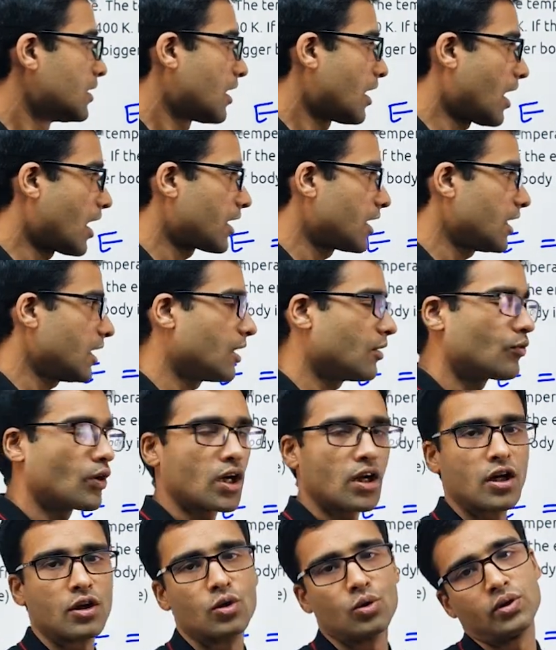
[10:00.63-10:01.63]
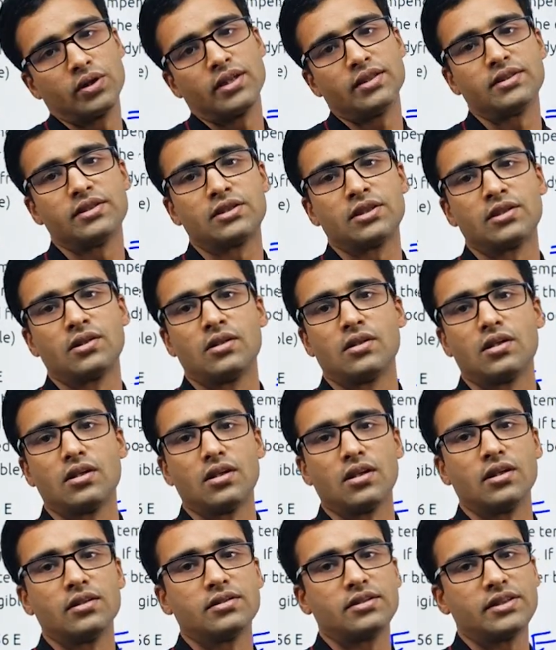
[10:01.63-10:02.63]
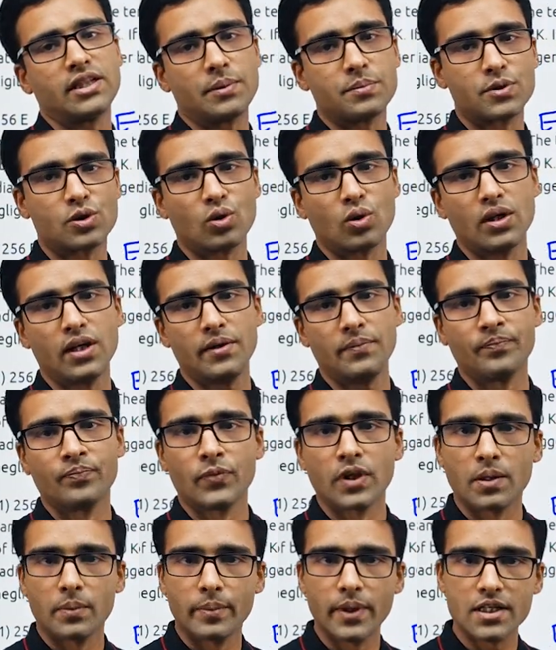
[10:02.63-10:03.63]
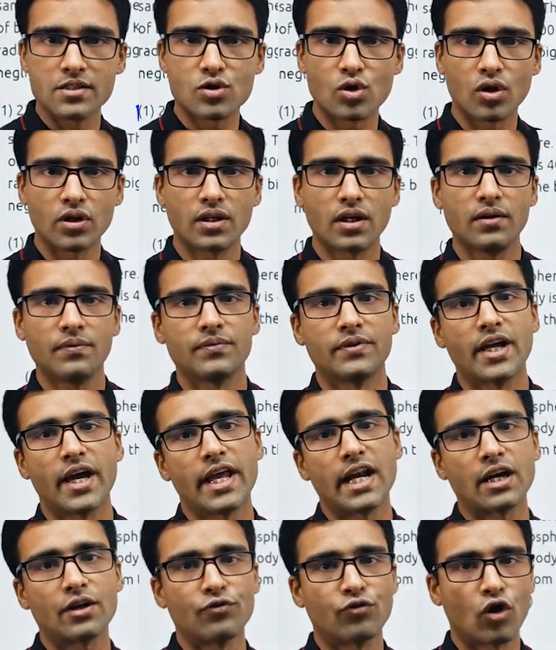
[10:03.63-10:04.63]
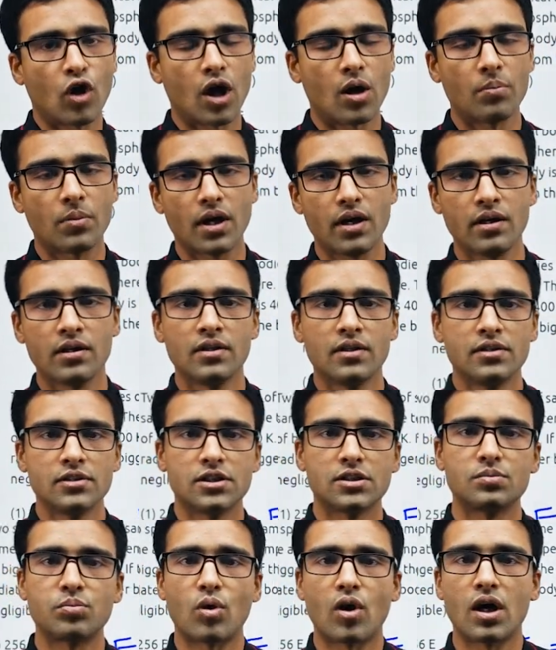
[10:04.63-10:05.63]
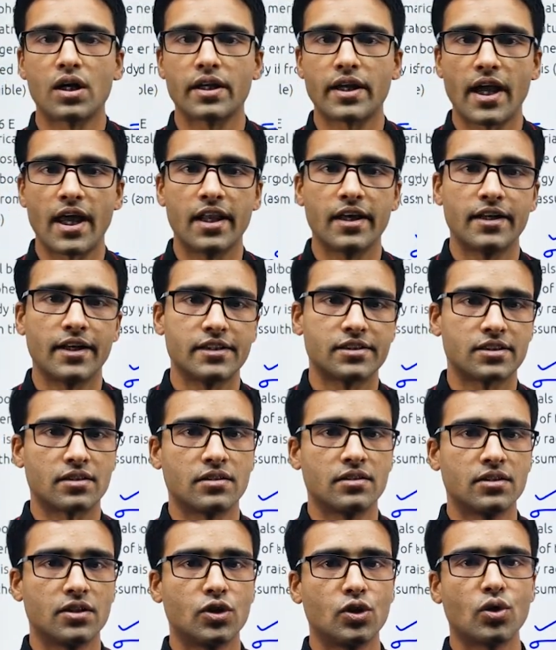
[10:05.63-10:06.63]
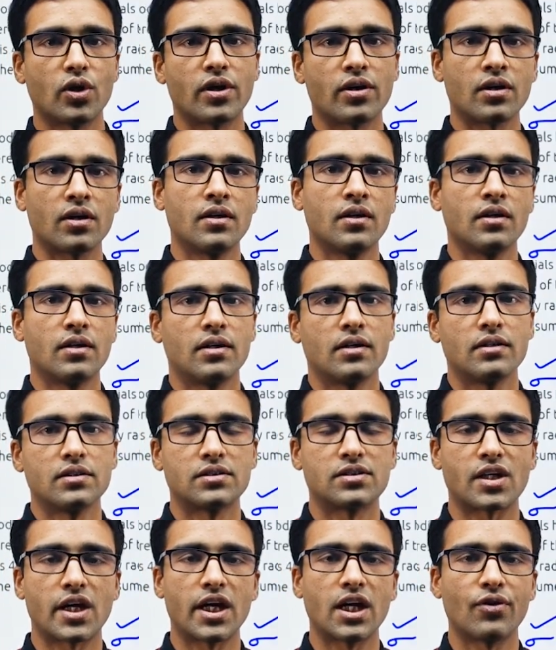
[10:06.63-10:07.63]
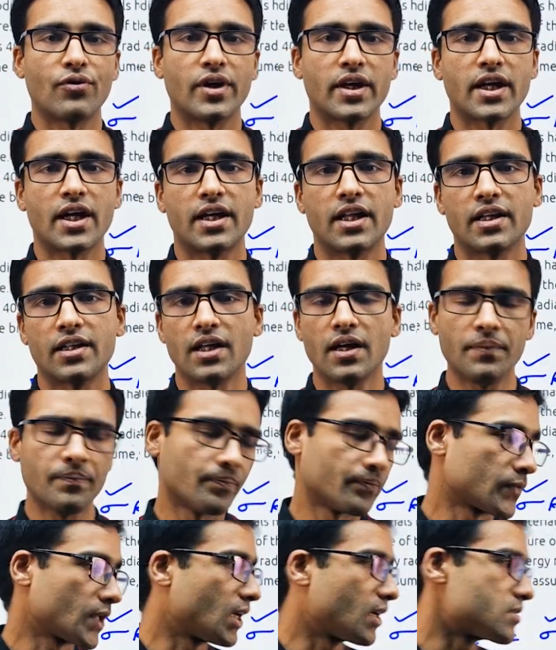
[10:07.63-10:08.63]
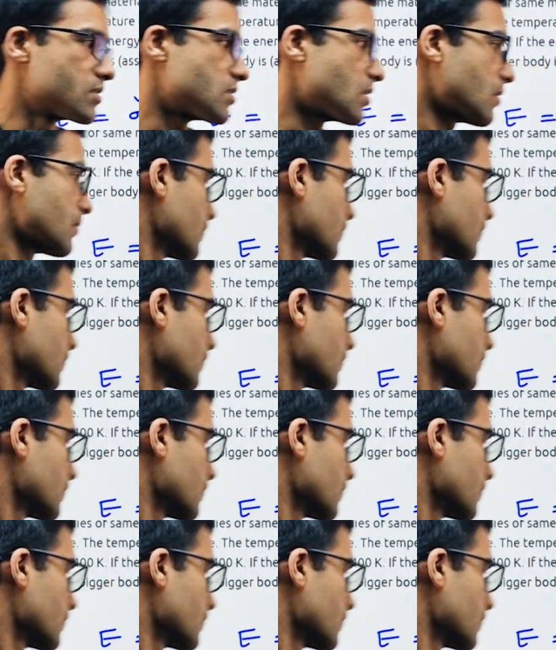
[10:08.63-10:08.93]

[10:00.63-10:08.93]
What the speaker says: Hardly 1 or 2 3 steps only, based on the direct formula, small calculation. You are straight away getting the answer.